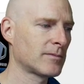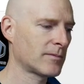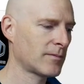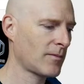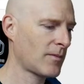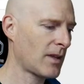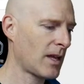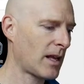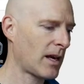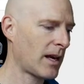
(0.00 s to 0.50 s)

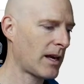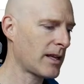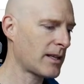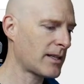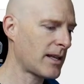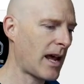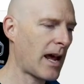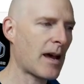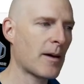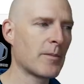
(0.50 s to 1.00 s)
And I hit
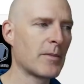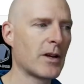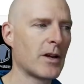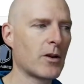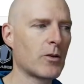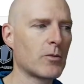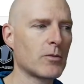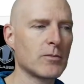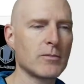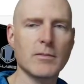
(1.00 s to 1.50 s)
tab there.
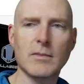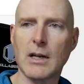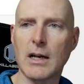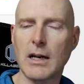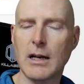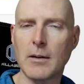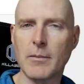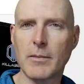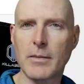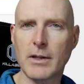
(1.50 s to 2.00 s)

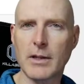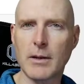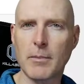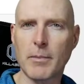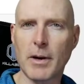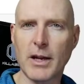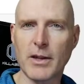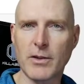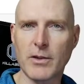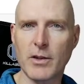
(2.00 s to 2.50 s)
The
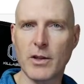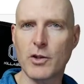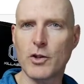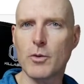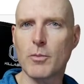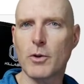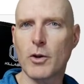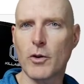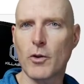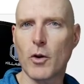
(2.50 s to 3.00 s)

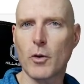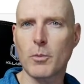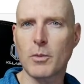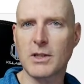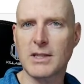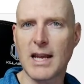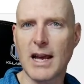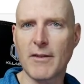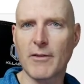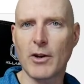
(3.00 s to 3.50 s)
Jupyter notebooks
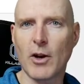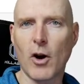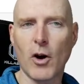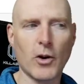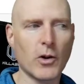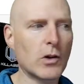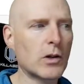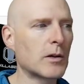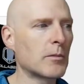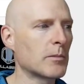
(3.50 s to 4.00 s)
have an
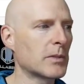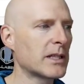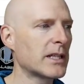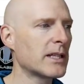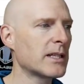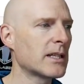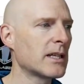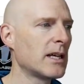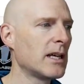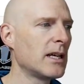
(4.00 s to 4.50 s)
autocomplete,
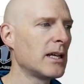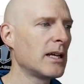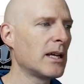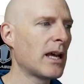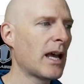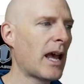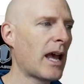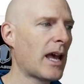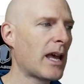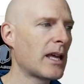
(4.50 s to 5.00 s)

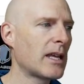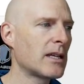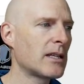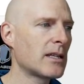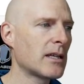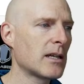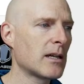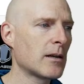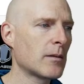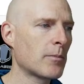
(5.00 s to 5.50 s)
and
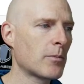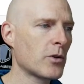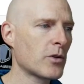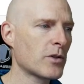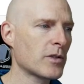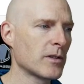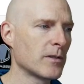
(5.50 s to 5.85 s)
person.